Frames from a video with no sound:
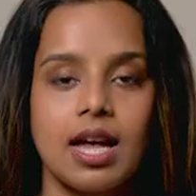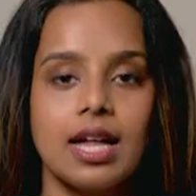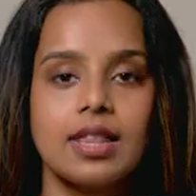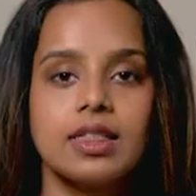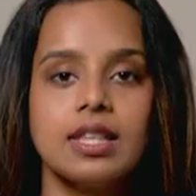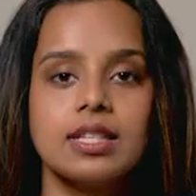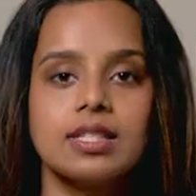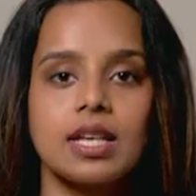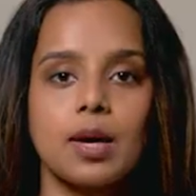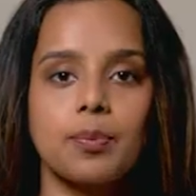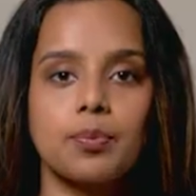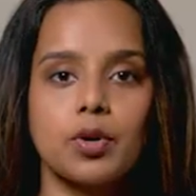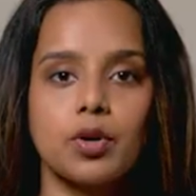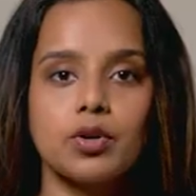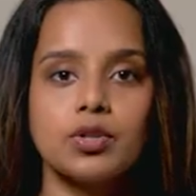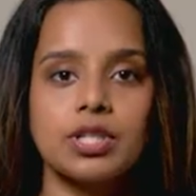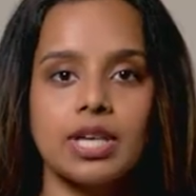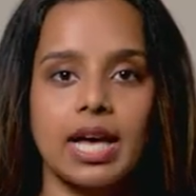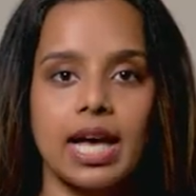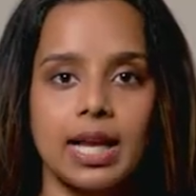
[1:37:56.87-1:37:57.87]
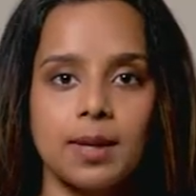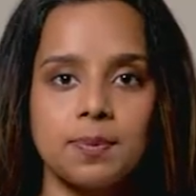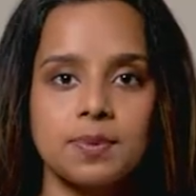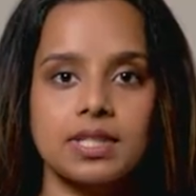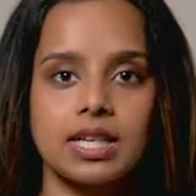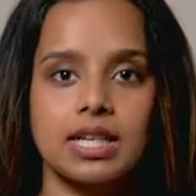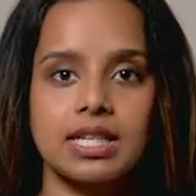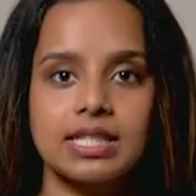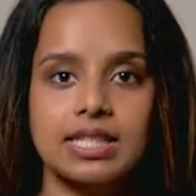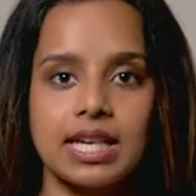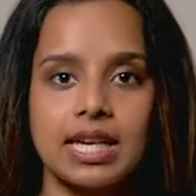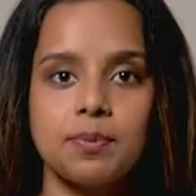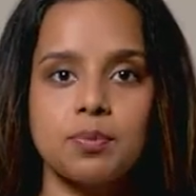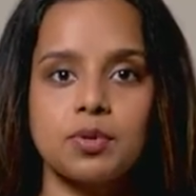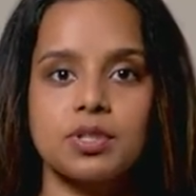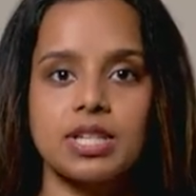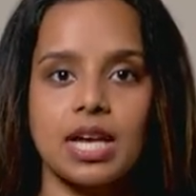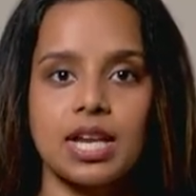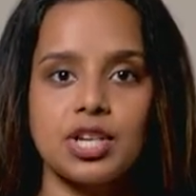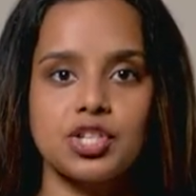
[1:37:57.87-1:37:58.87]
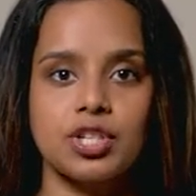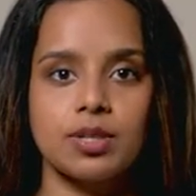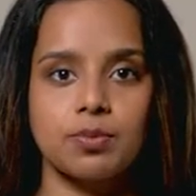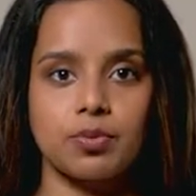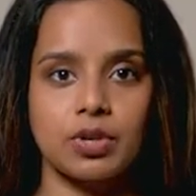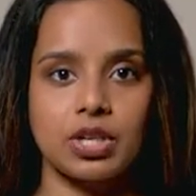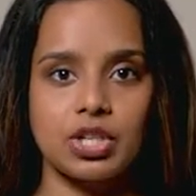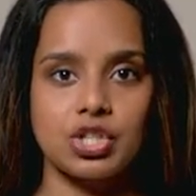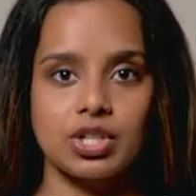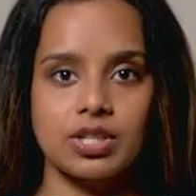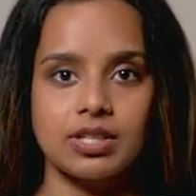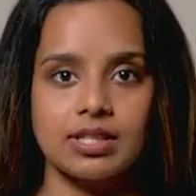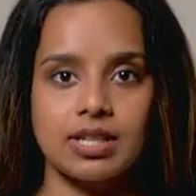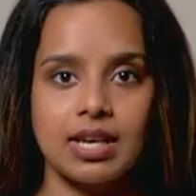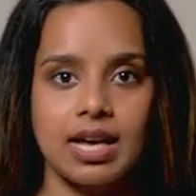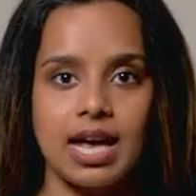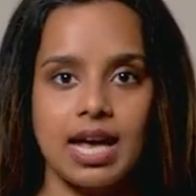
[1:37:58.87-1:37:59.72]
This approach helps contain potential breaches